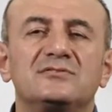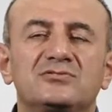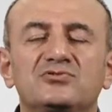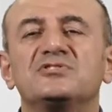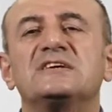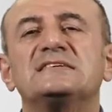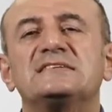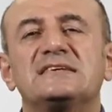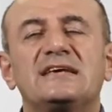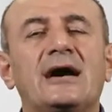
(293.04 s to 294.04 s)

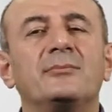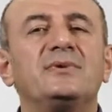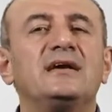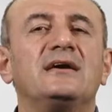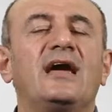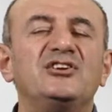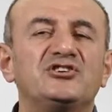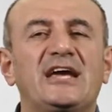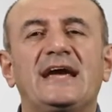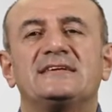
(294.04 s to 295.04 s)
students can be
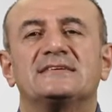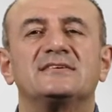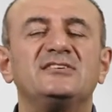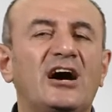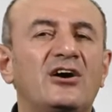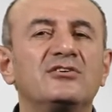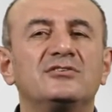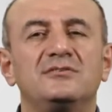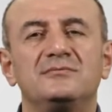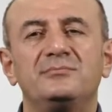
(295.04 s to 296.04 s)
educated. Young
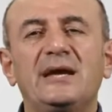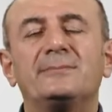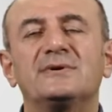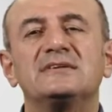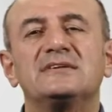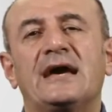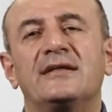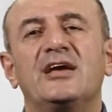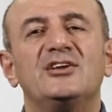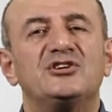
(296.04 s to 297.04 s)
people
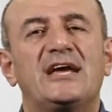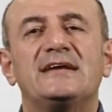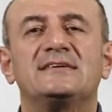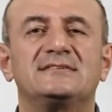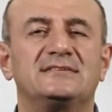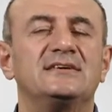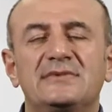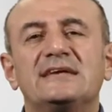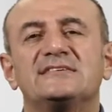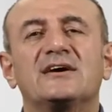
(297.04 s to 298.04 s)
can educated
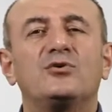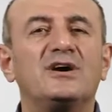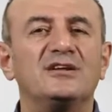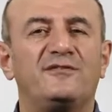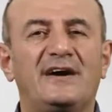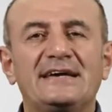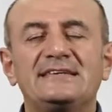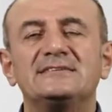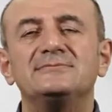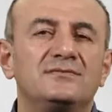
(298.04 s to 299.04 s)
as a
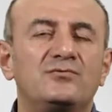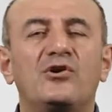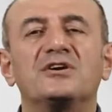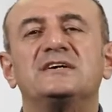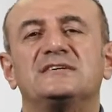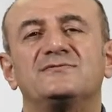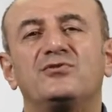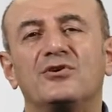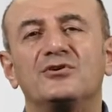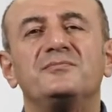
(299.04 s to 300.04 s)
qualified worker
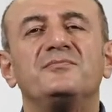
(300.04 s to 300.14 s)
for